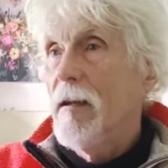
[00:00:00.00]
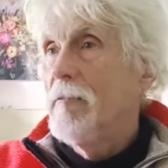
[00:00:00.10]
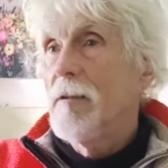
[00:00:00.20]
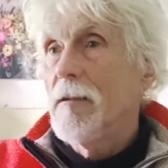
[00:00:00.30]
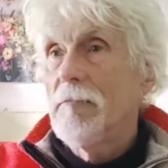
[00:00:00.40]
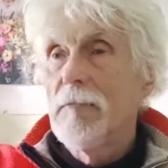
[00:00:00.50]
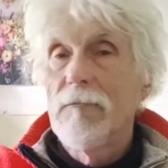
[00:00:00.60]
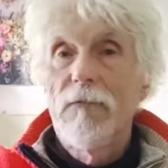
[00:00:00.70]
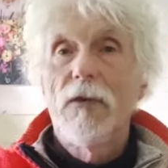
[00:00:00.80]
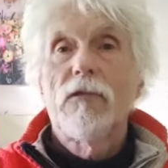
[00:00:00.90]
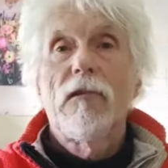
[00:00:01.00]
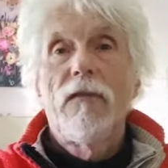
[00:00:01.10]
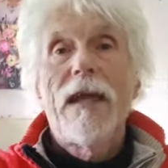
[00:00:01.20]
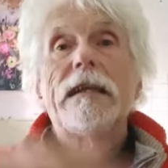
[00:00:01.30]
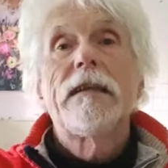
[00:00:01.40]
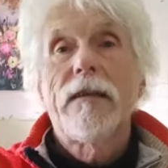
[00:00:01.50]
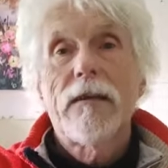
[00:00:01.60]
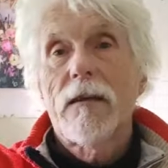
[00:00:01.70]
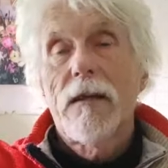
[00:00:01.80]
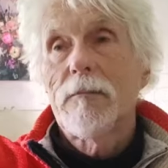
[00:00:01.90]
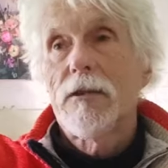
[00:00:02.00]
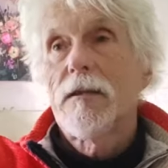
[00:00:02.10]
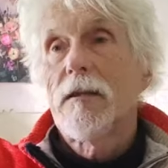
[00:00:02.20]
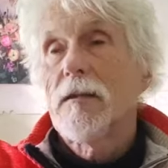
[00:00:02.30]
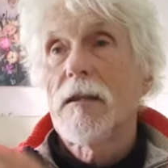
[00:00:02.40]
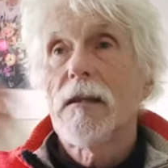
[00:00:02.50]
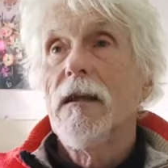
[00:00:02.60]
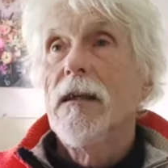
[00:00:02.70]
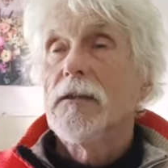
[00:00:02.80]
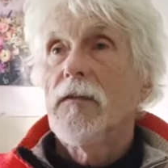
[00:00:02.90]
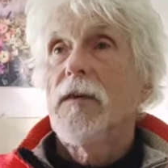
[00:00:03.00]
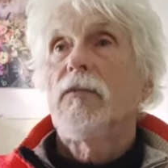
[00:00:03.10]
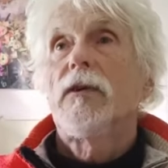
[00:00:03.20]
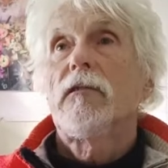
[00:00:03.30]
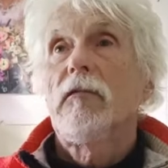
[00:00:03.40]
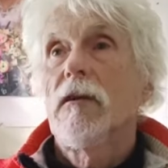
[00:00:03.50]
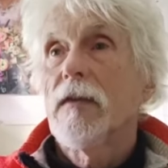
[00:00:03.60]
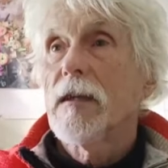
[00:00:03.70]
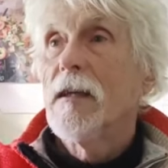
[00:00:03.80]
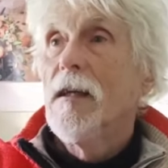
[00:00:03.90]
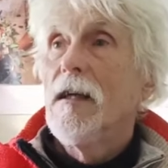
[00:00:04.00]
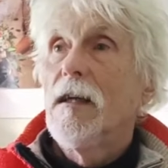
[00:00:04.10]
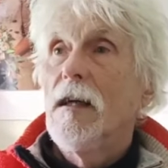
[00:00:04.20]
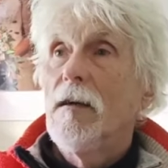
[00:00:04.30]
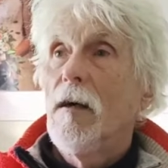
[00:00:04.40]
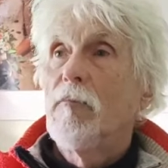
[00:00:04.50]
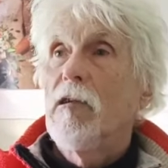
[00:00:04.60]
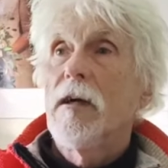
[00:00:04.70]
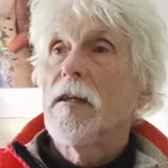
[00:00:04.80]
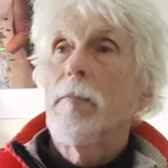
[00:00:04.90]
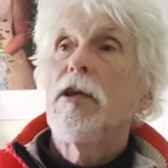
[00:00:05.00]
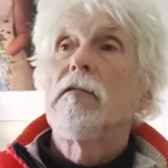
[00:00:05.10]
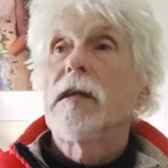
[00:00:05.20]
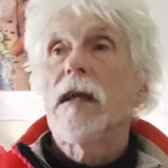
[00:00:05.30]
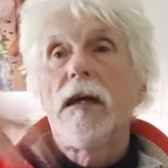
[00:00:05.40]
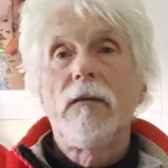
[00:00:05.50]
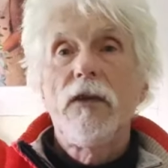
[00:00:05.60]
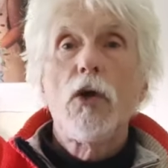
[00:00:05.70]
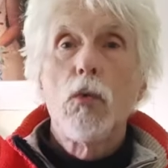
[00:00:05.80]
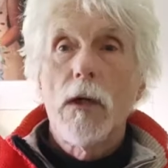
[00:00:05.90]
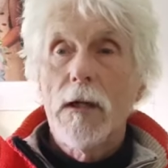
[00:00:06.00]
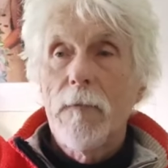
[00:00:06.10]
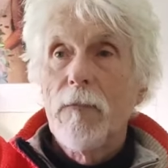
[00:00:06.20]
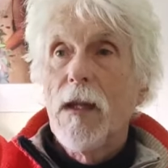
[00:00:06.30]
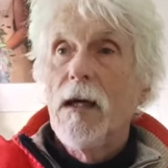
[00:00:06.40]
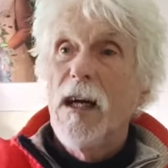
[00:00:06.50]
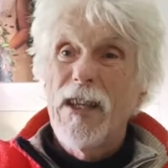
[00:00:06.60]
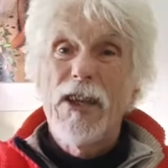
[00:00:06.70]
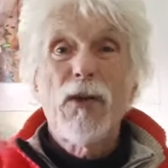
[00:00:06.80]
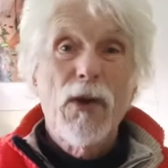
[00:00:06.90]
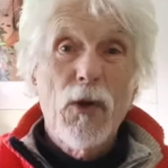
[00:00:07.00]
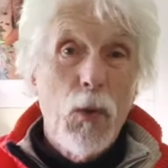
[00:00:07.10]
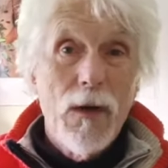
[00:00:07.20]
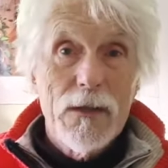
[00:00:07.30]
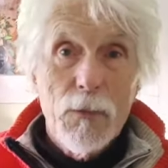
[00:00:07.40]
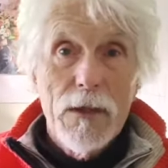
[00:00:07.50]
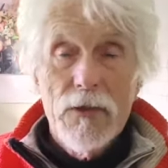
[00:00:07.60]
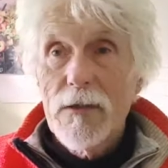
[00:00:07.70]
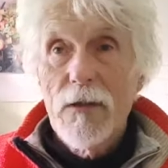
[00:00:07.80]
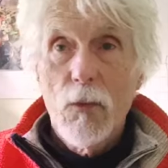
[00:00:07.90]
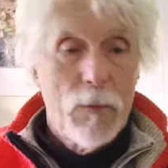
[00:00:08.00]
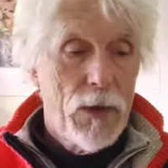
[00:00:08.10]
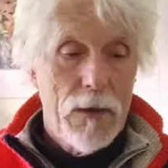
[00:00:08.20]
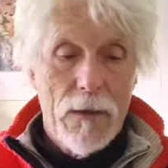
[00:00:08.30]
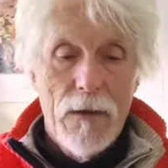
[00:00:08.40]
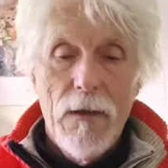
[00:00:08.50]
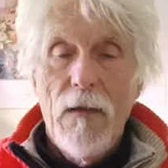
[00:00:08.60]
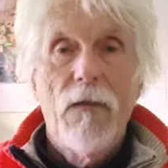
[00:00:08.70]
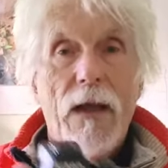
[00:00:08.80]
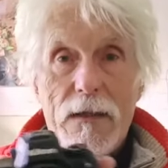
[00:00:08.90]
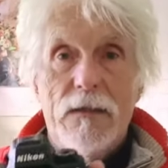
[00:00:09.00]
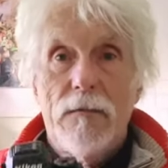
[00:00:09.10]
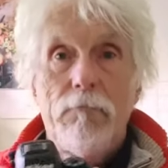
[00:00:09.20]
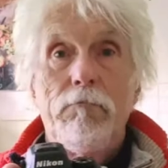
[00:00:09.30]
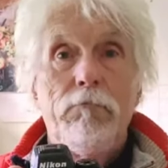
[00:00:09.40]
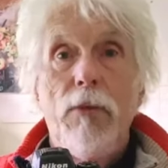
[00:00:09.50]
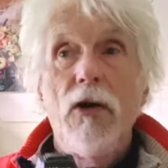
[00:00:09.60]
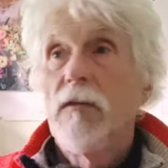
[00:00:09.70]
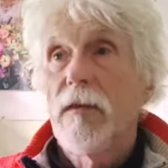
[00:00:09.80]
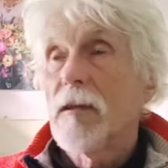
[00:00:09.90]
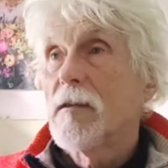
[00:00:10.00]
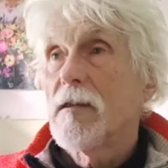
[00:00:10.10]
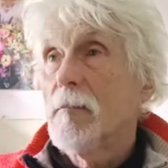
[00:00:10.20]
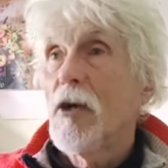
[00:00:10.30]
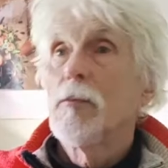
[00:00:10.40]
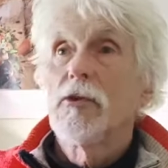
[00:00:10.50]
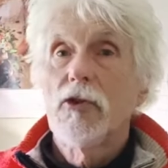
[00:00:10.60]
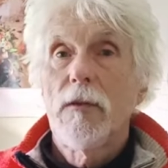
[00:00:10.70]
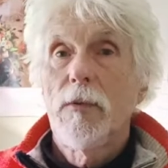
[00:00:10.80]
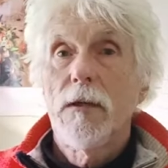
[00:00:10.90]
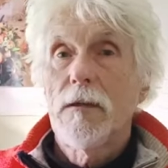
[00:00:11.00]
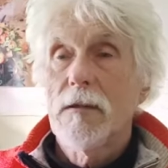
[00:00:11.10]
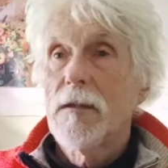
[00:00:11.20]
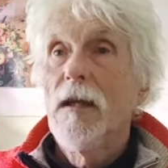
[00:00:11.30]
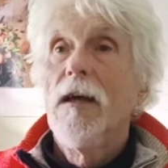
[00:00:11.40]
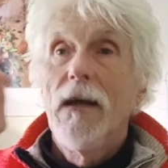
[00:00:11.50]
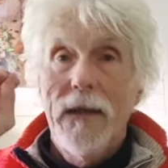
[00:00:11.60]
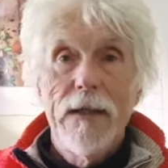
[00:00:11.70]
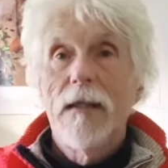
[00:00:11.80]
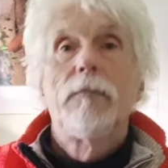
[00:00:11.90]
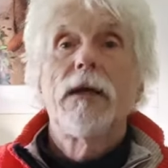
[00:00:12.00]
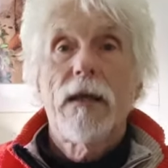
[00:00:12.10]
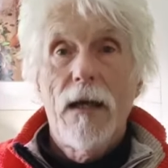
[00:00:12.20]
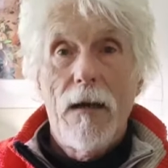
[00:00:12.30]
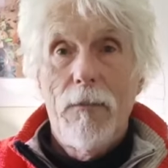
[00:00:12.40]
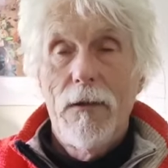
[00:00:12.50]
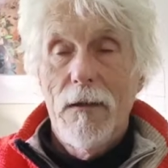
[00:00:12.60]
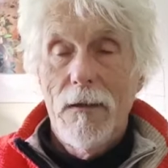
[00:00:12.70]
you know, photograph anything that comes into the scene. So if I'm photographing a bride appearing out of nowhere and I don't know quite where she's going to appear, that's perfect, because the moment she appears, it'll pick up